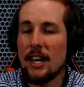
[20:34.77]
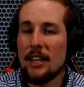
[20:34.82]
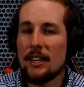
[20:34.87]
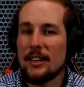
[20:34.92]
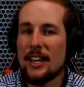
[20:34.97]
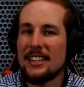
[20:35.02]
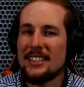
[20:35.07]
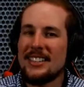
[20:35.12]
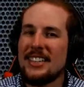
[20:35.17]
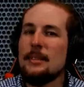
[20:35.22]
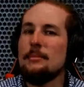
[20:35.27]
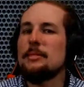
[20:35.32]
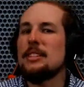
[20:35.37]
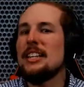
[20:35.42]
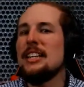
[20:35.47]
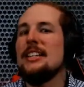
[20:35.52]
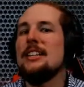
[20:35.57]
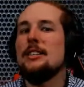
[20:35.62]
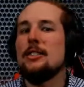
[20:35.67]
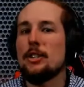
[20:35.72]
that seems
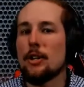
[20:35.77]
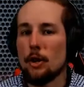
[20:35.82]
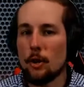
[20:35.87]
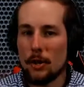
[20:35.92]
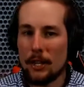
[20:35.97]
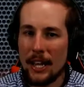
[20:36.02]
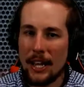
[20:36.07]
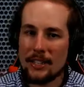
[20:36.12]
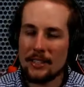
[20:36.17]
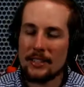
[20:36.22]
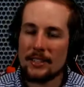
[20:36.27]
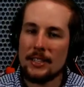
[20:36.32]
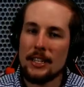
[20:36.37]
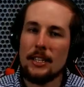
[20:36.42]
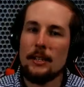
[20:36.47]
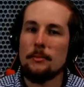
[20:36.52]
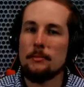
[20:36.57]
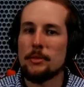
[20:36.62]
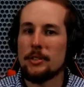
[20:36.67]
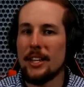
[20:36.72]
easier and that
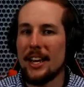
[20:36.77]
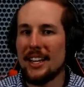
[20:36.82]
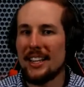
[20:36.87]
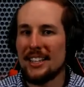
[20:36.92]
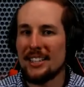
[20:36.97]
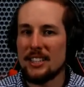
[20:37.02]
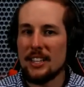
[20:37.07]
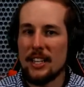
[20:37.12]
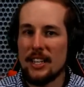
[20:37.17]
seems like it's